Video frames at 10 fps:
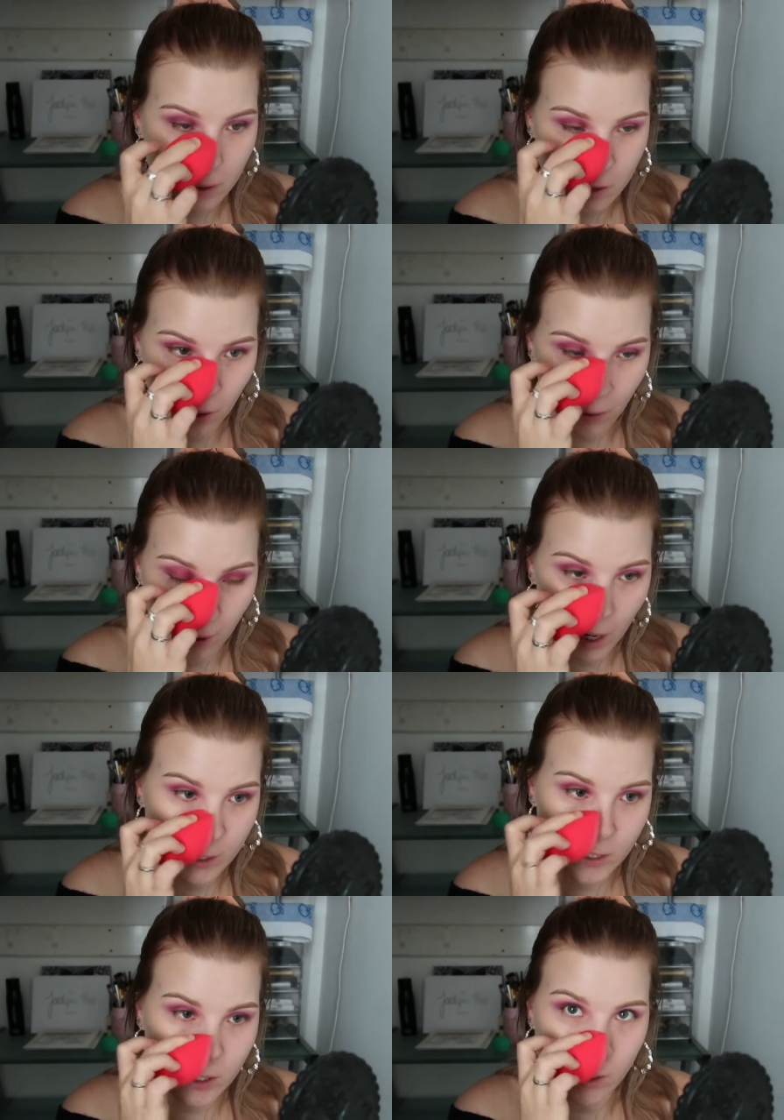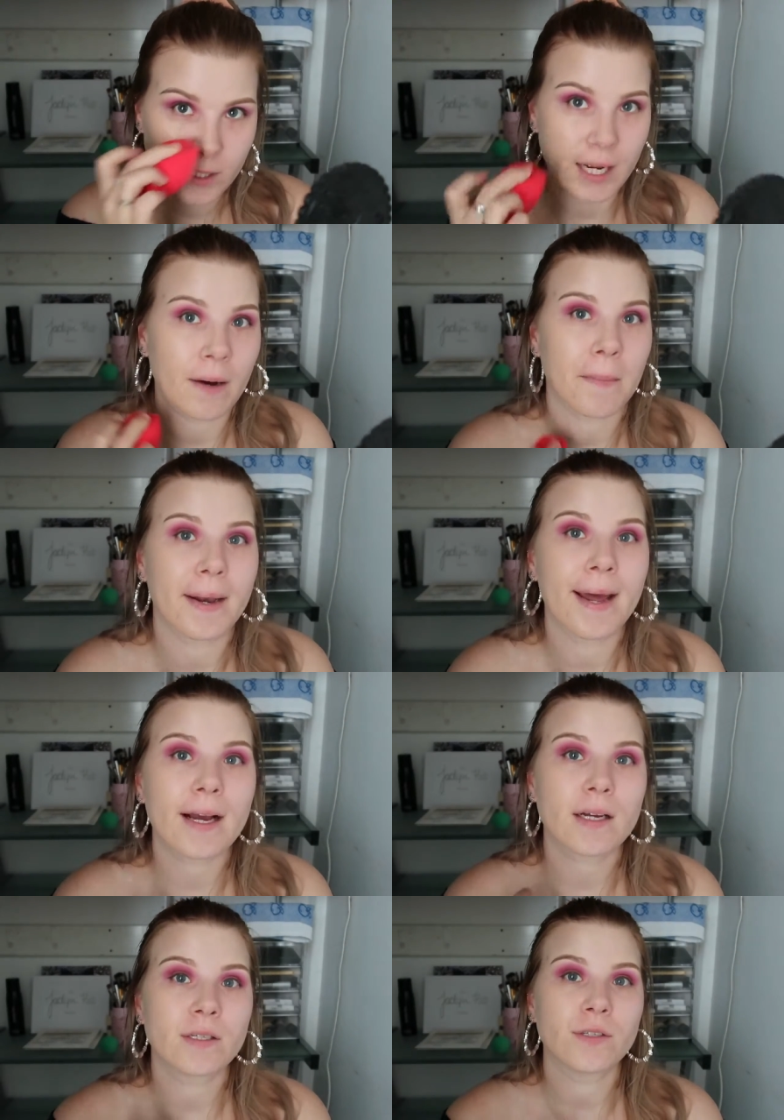So I just go down my
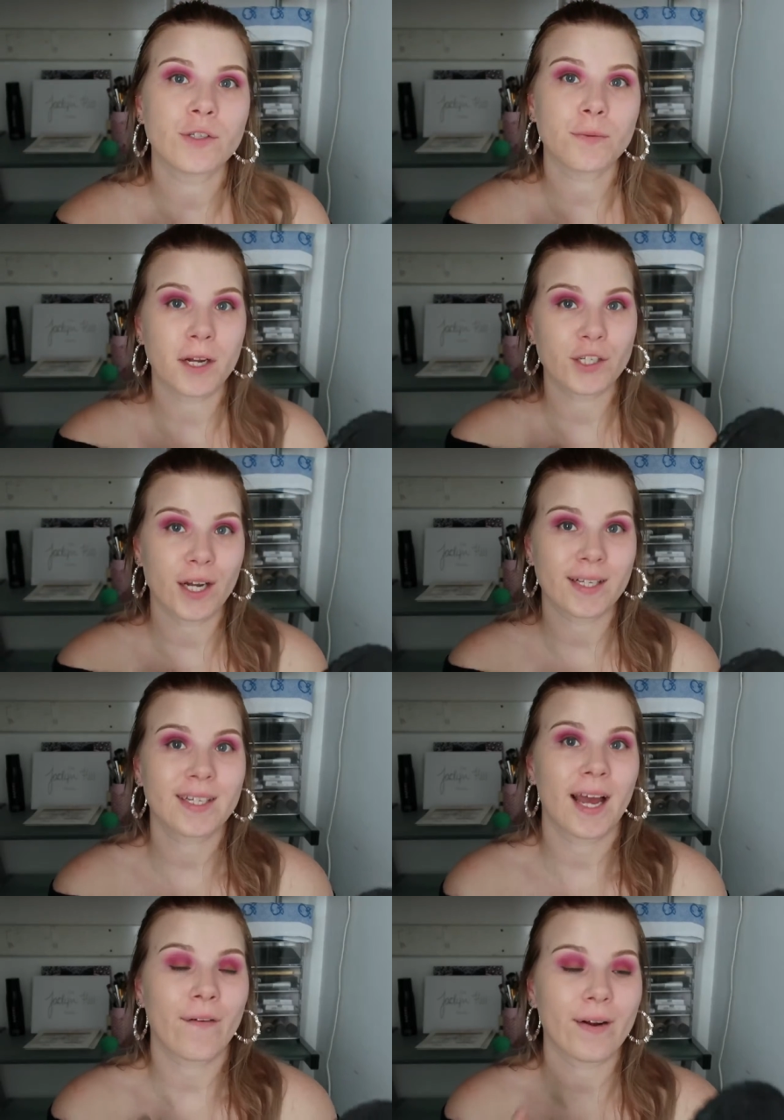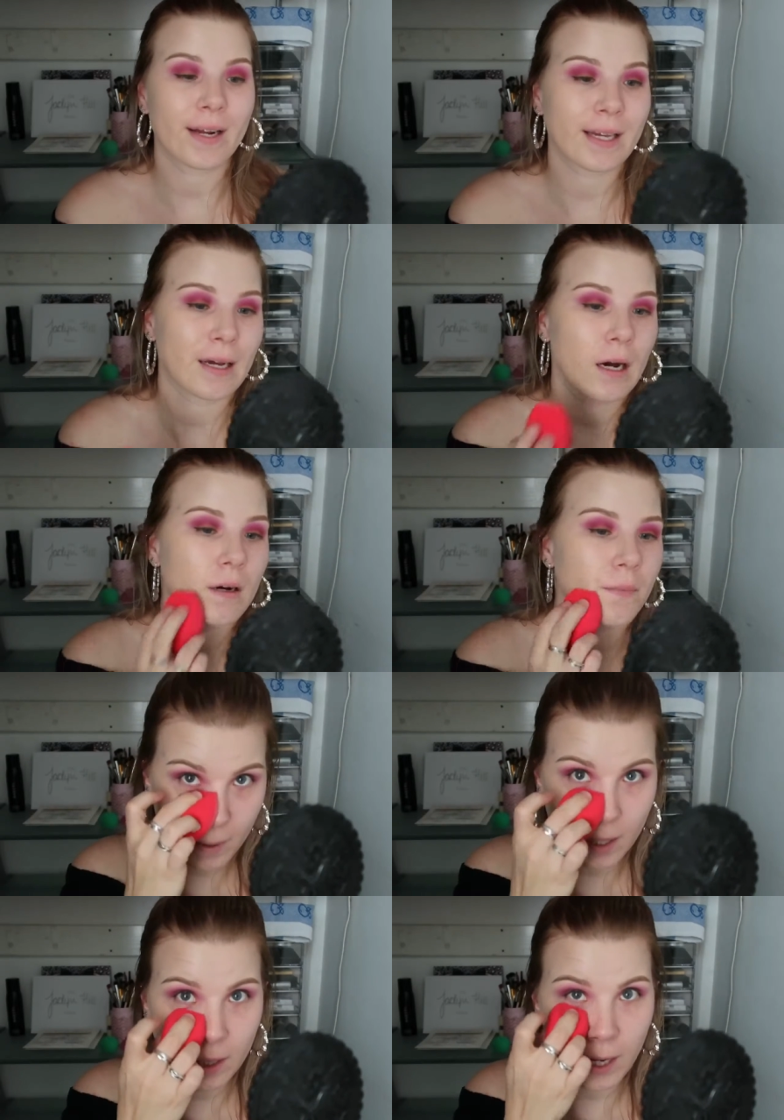neck and to my chest area here.
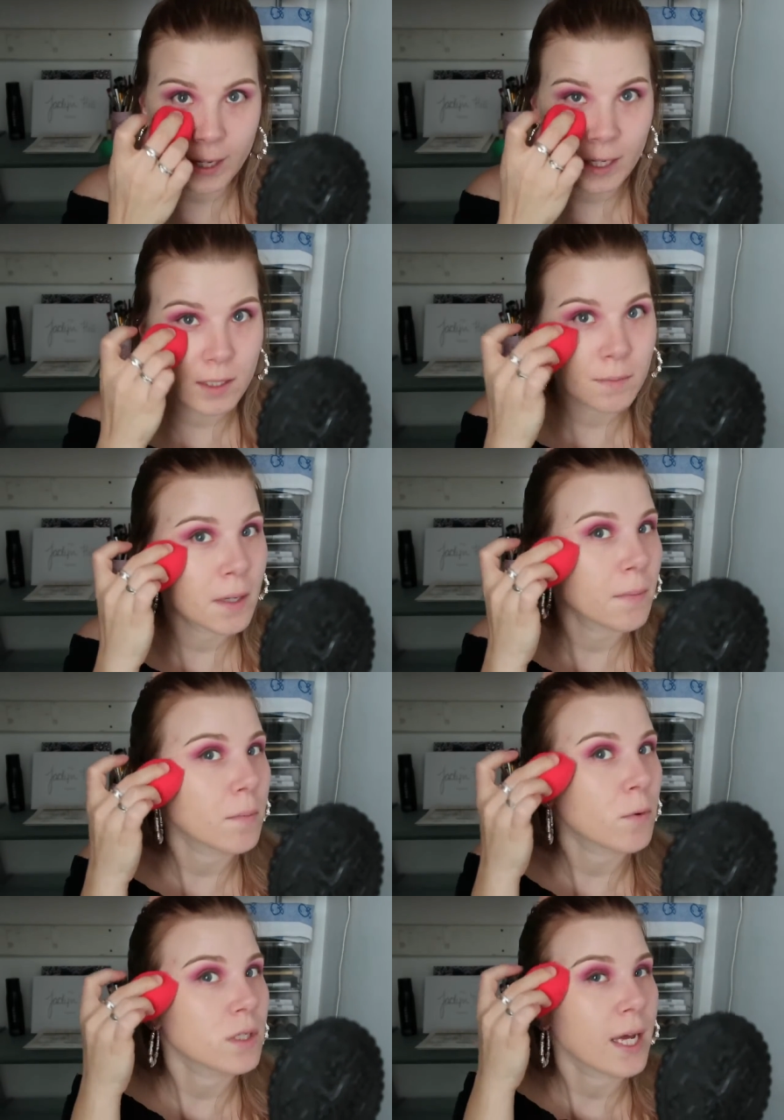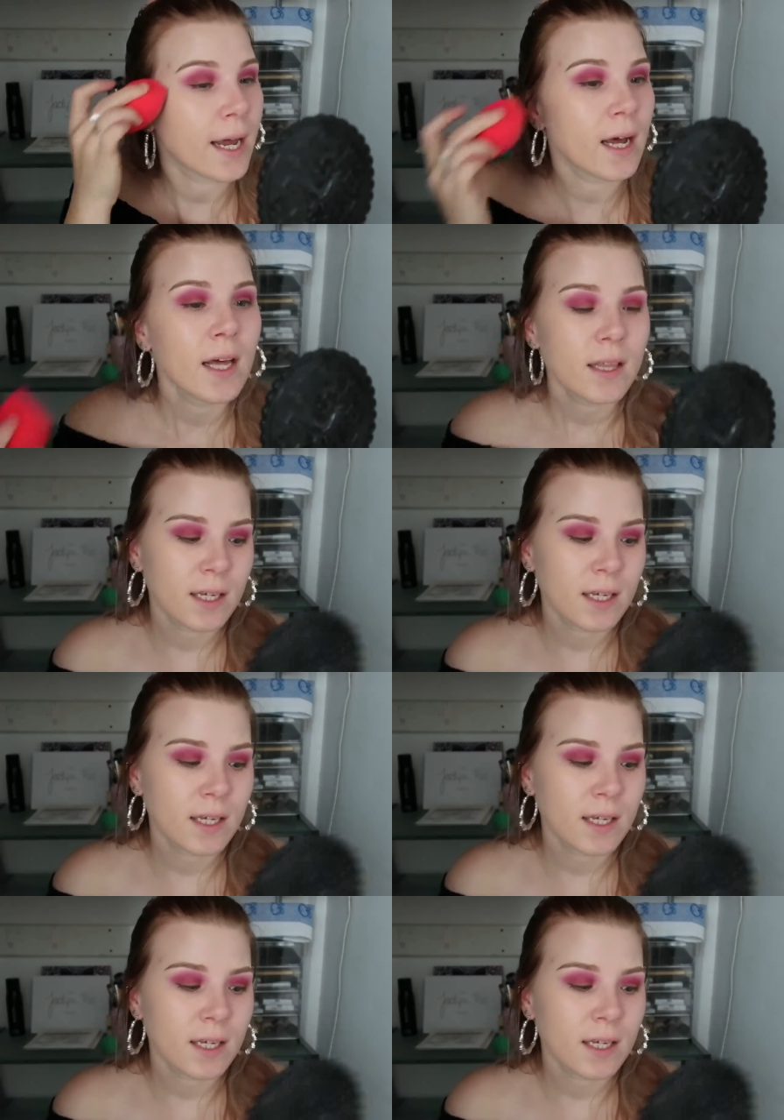But I like it to be a bit more tan.